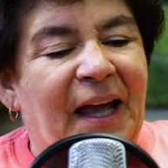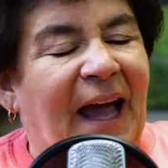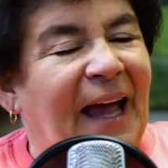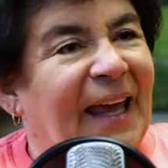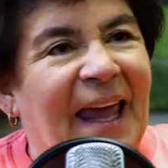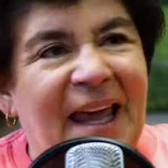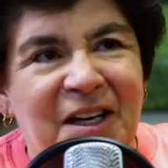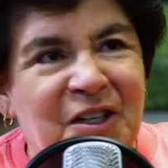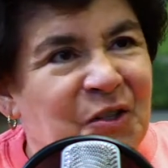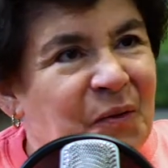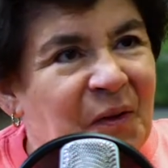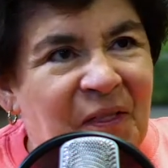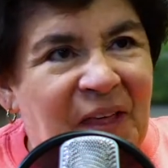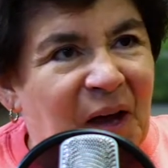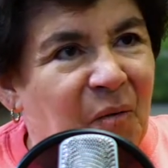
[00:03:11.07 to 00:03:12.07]
I can't do
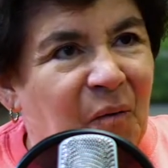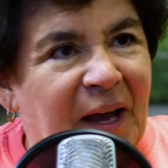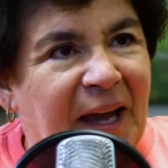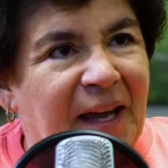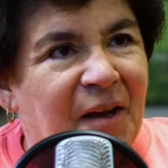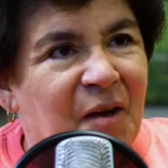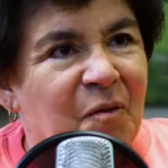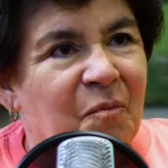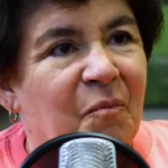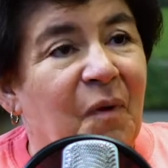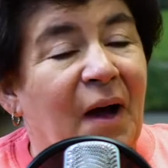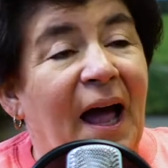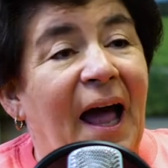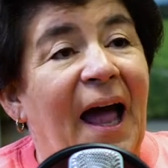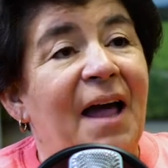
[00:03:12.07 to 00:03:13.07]
it that way.
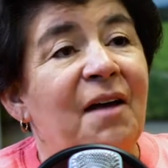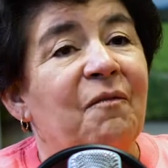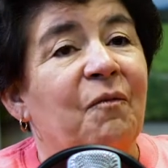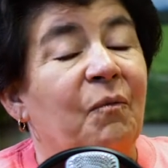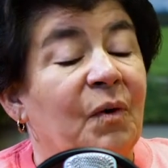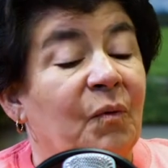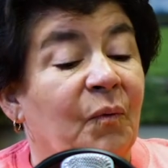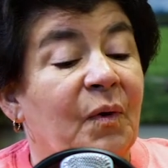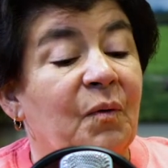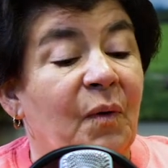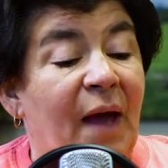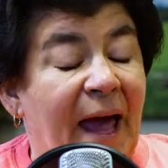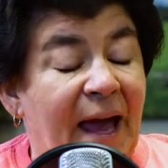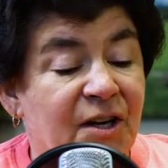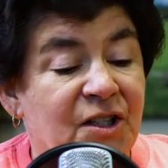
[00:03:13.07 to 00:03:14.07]
I when we
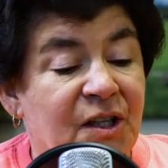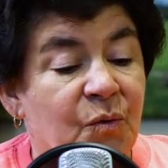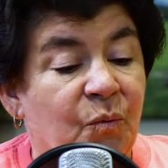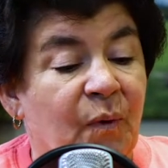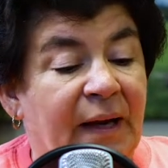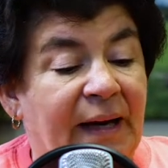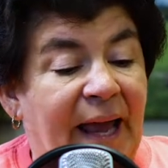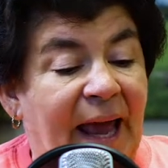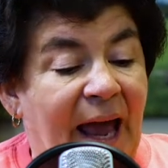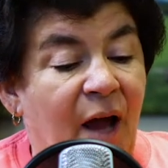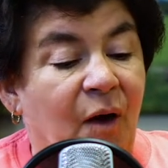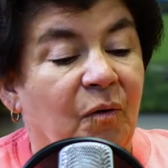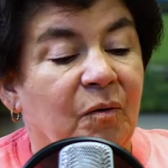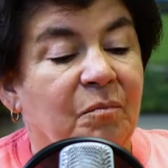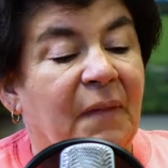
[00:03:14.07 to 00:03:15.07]
actually went
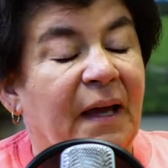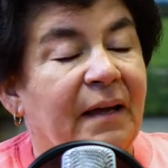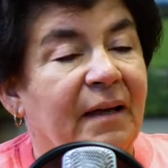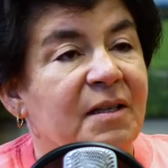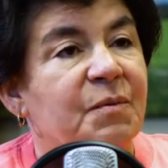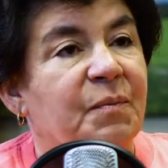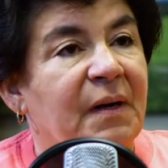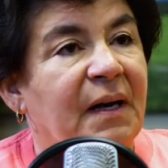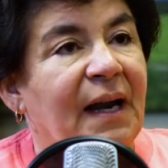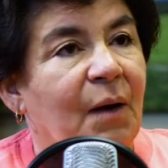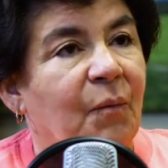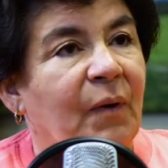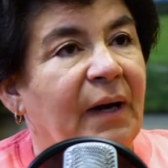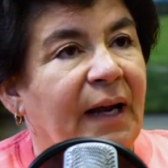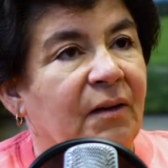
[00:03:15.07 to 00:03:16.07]
out, my husband and I
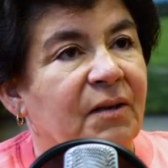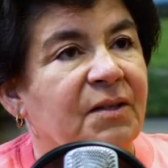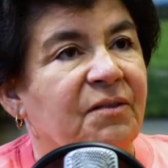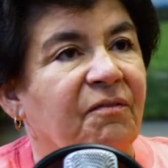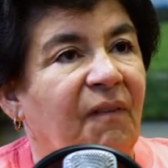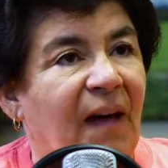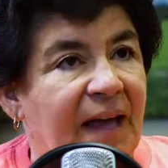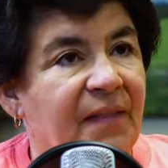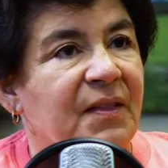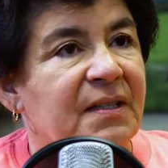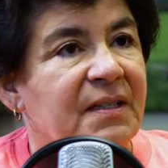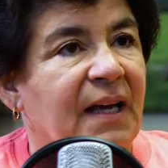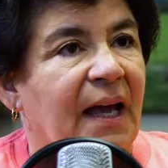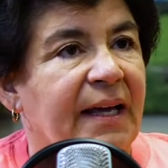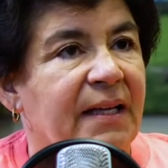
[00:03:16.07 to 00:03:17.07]
went out to find the
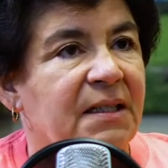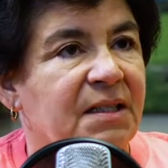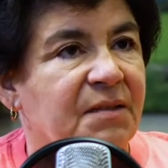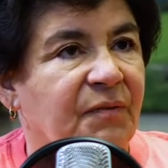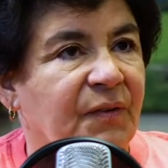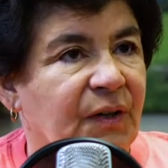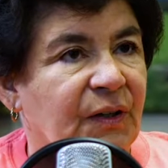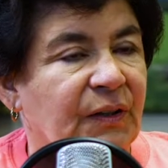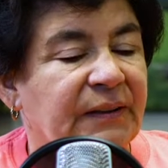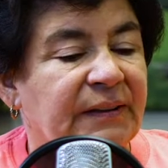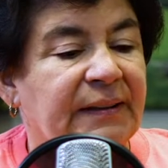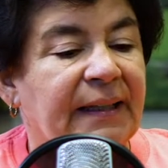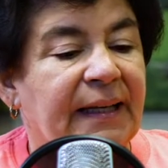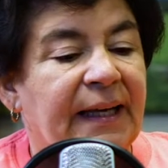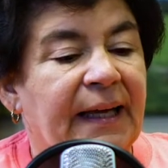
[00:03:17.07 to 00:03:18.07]
sites
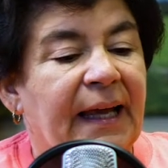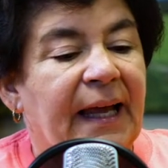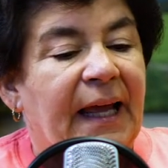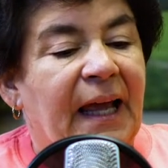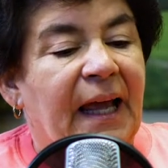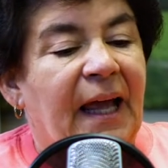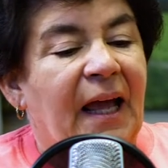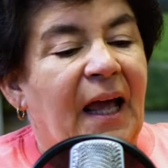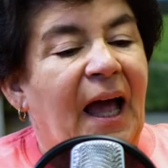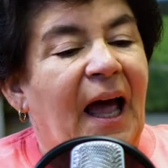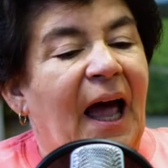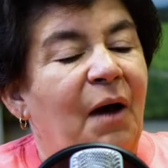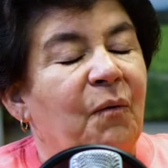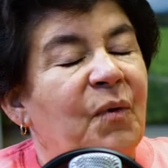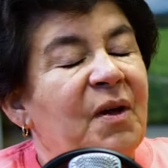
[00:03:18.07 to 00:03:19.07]
first.
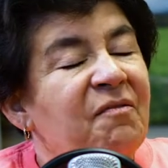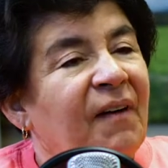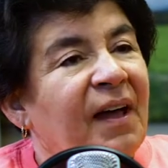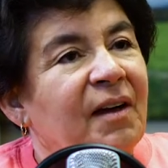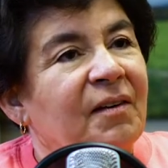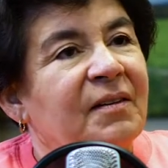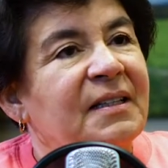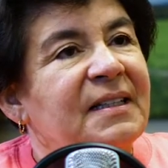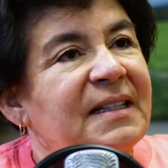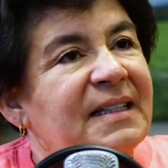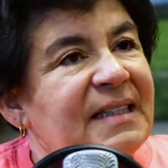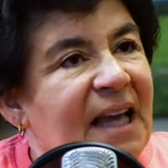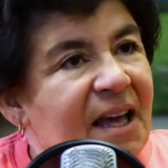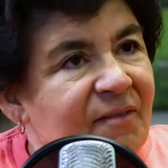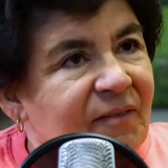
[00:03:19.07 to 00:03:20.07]
We found
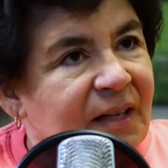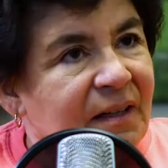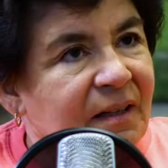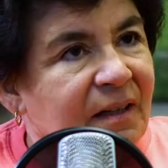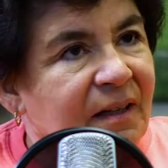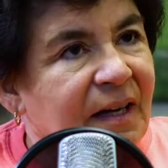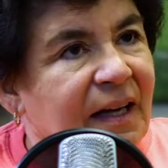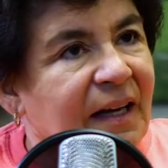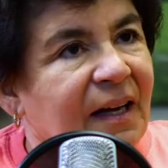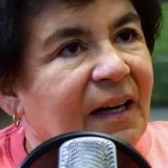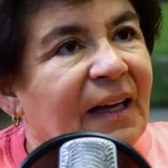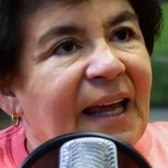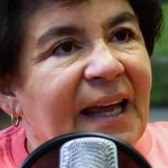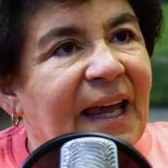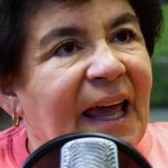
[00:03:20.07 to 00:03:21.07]
seven in
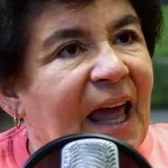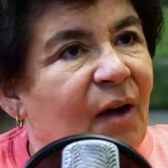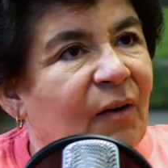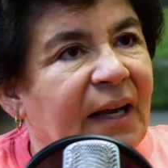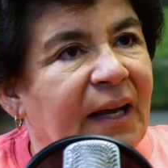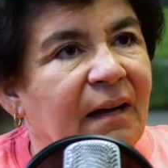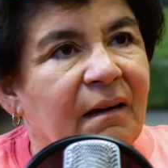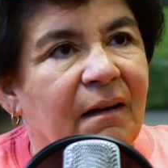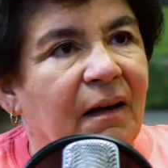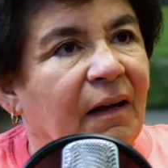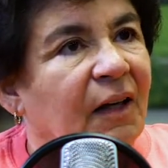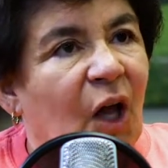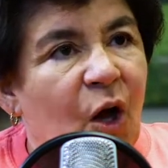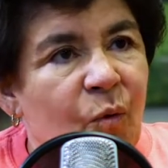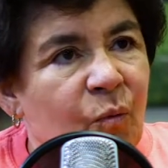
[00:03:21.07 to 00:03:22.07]
Clay County
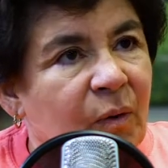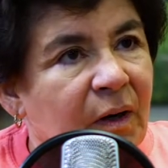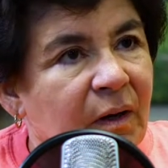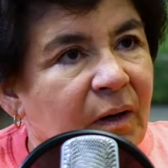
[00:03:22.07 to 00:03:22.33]
alone.